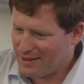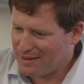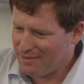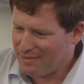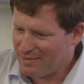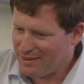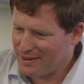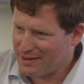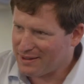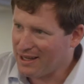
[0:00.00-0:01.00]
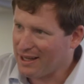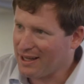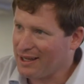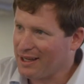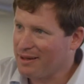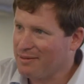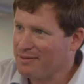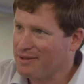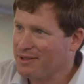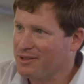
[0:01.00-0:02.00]
As the company continues to
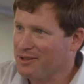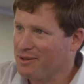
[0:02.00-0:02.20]
grow and as we